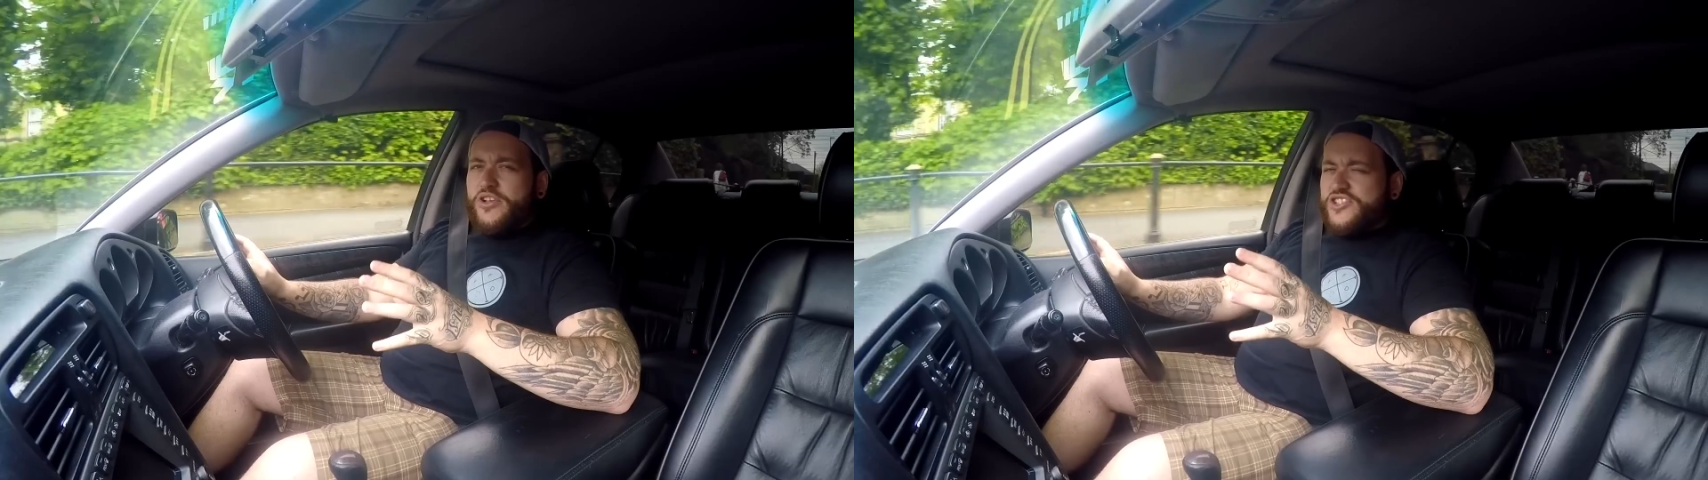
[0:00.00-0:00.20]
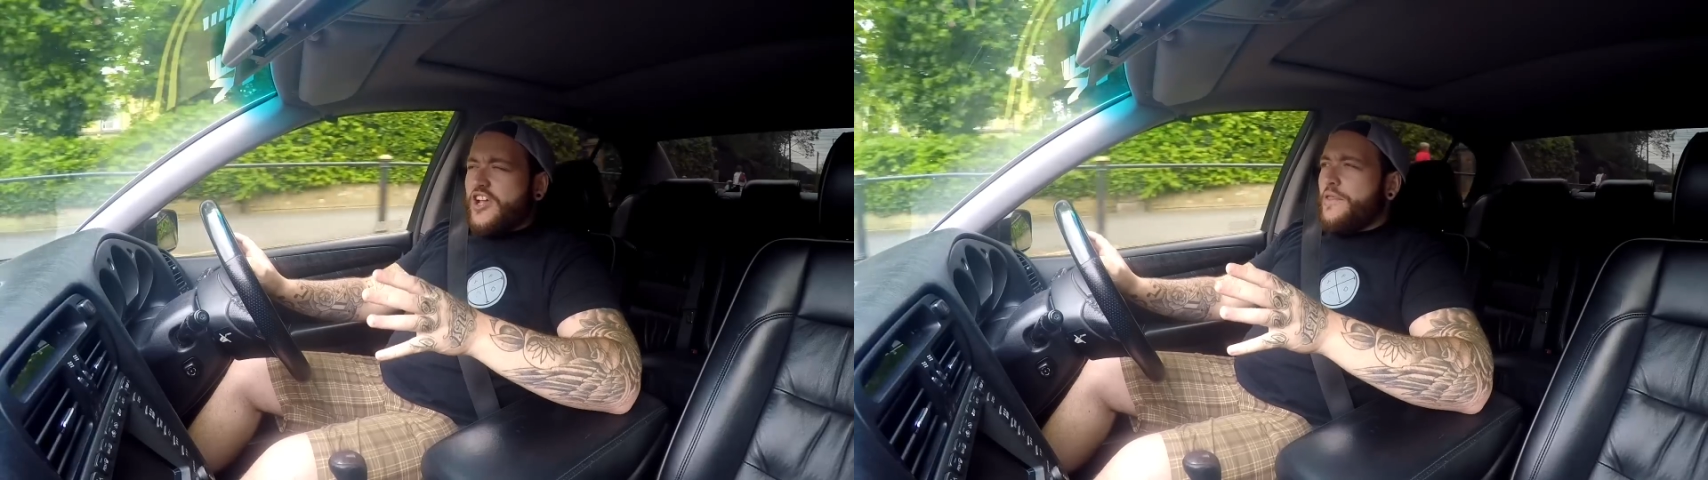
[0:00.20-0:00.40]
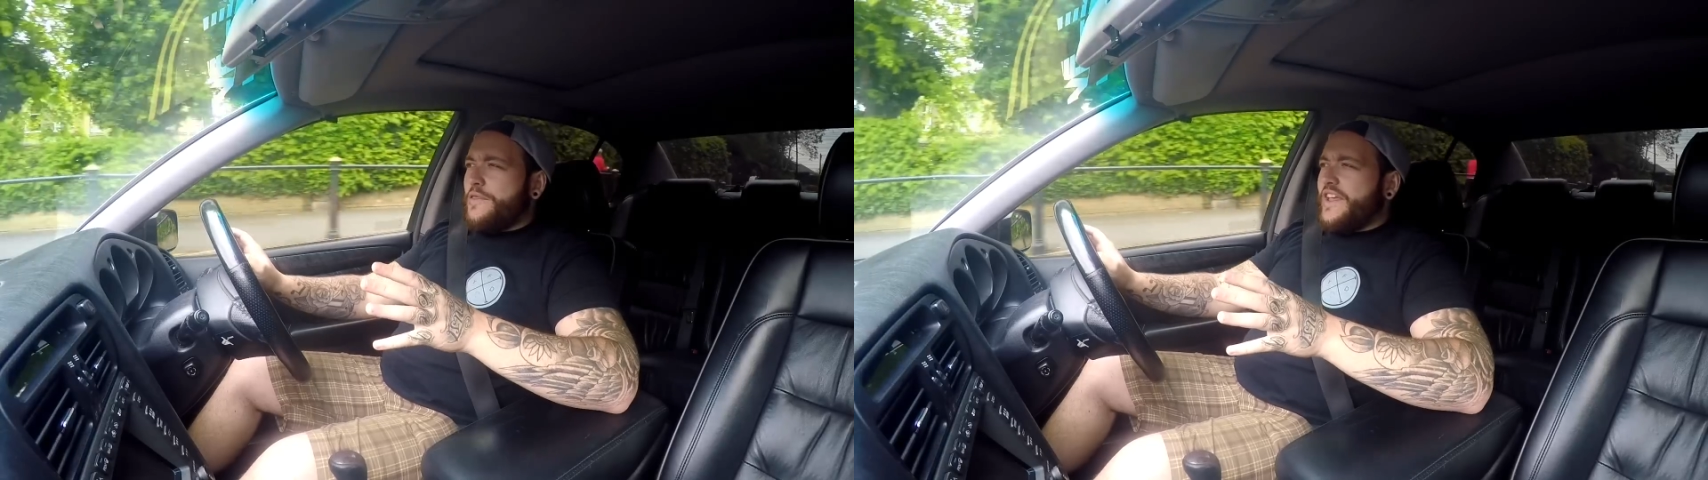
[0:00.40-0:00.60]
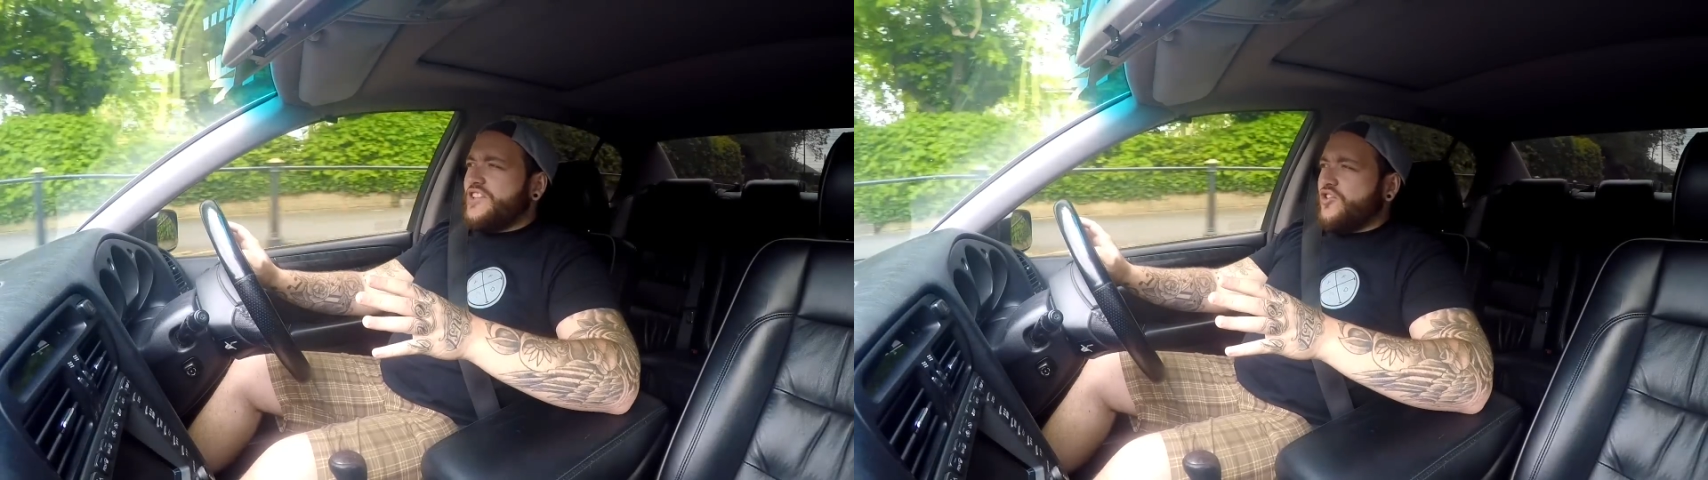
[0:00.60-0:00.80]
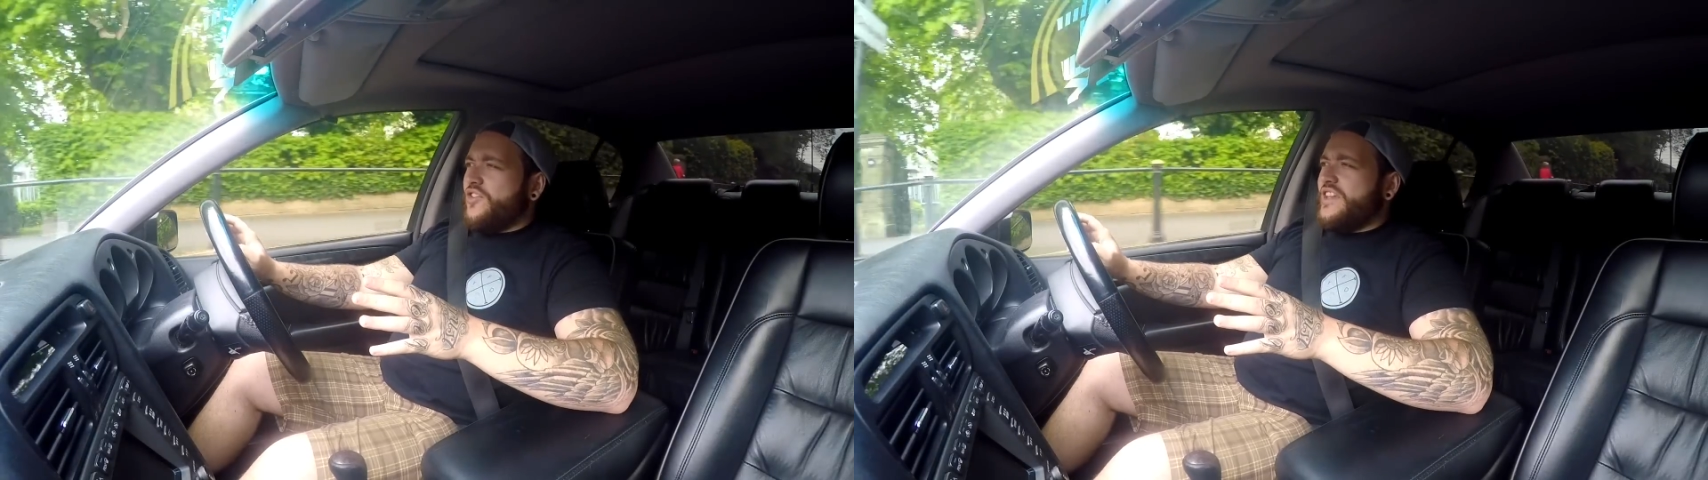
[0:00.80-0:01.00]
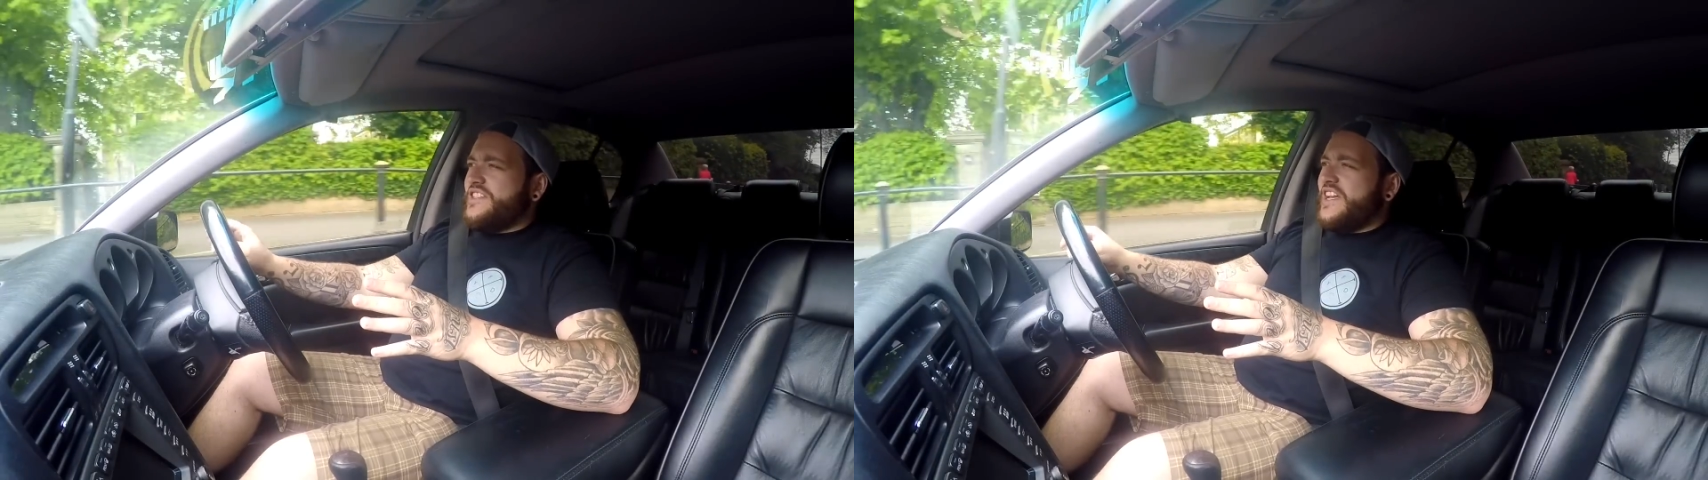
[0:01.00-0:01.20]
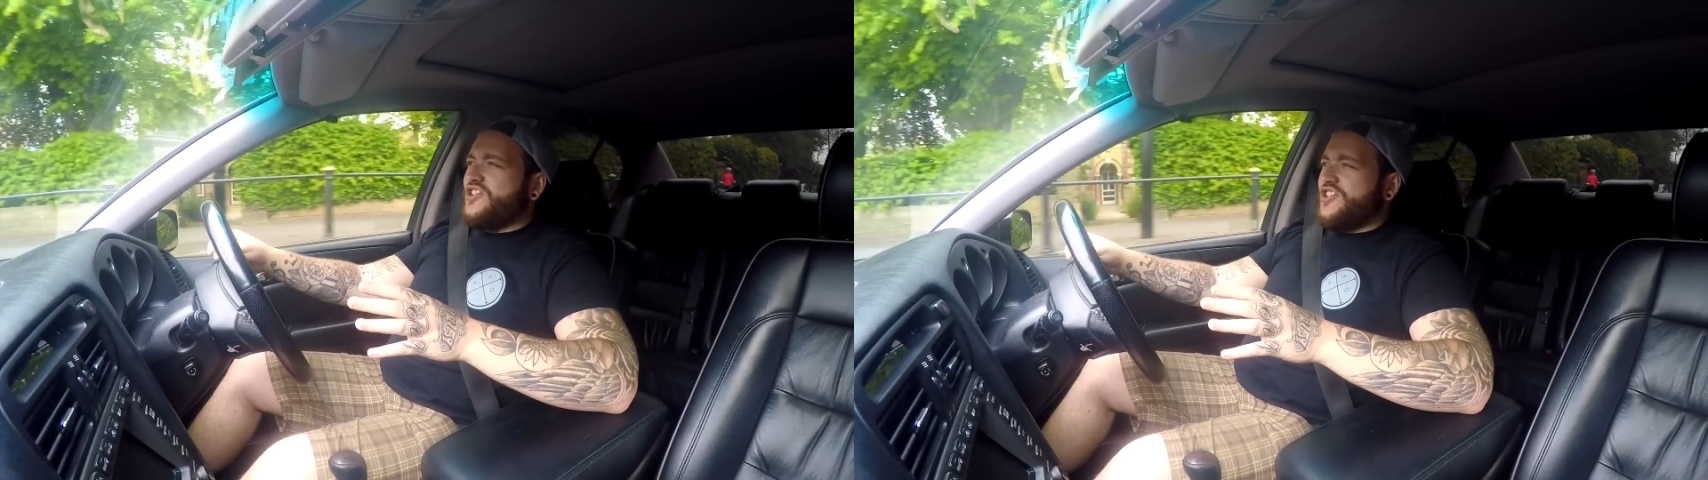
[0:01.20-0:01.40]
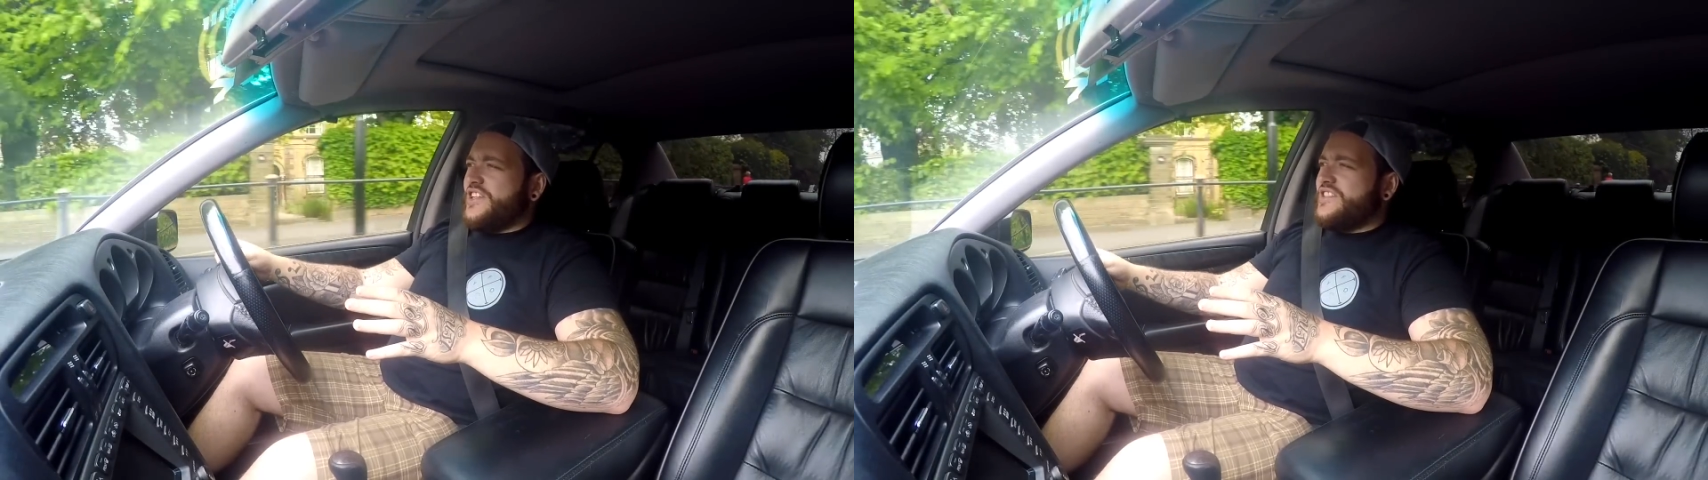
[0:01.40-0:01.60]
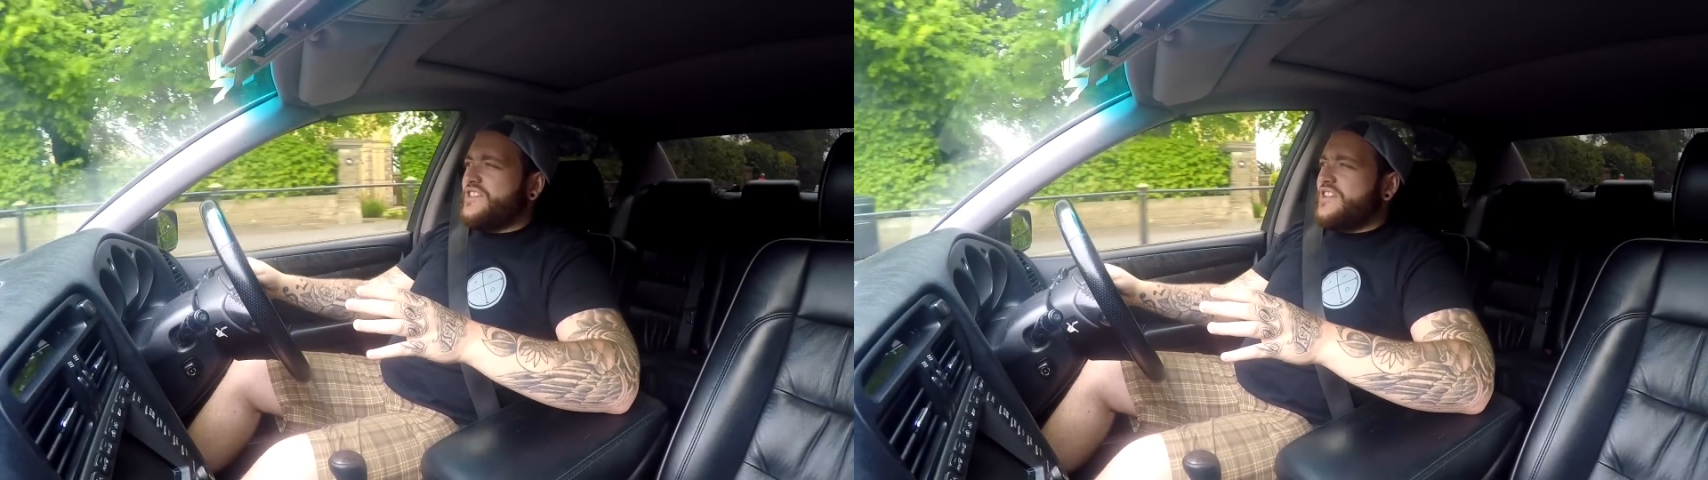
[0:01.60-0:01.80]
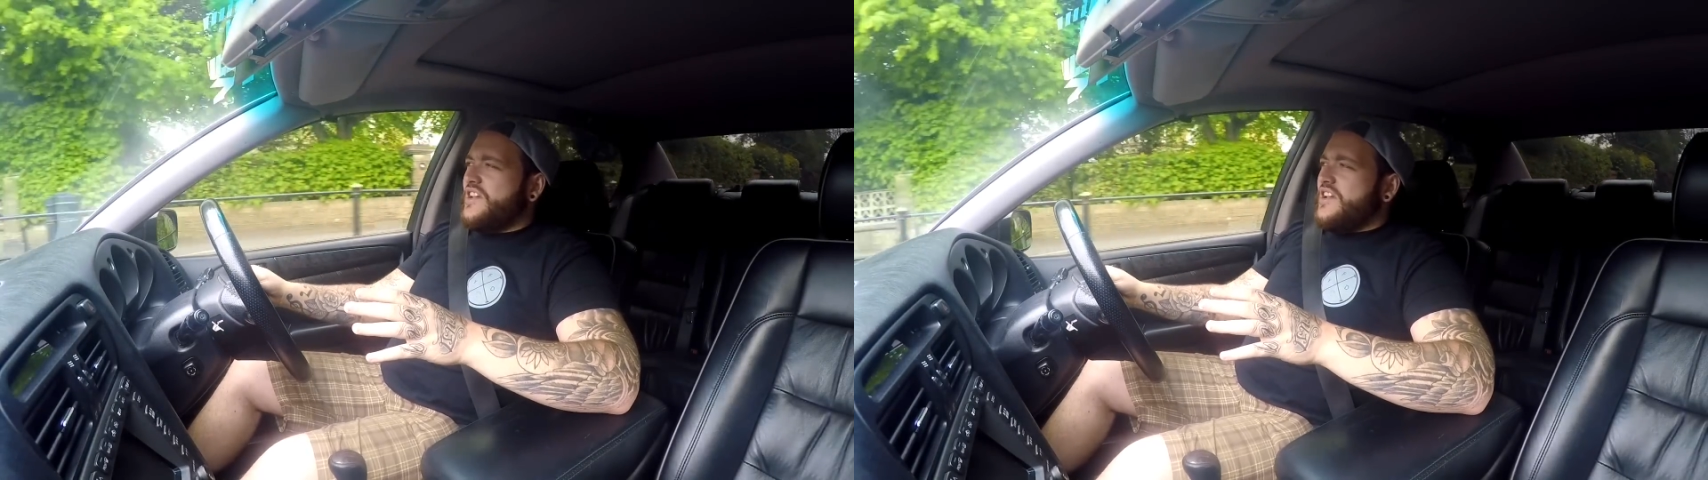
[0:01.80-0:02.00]
put certain things on these
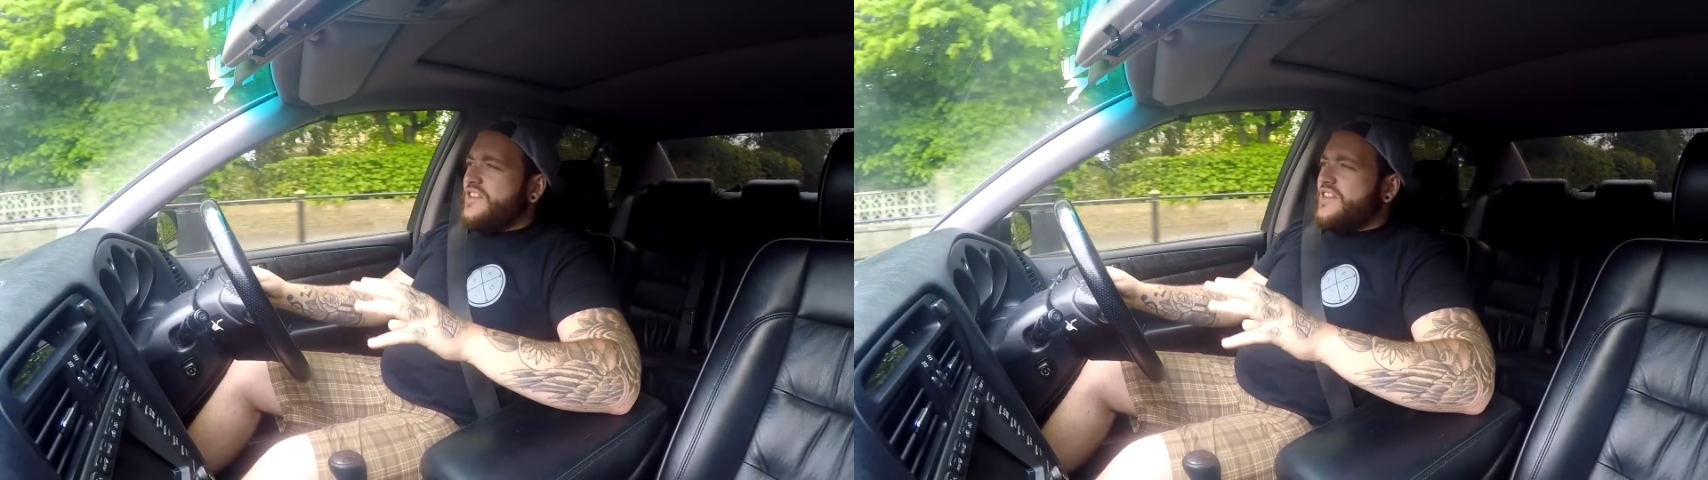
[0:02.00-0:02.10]
engines,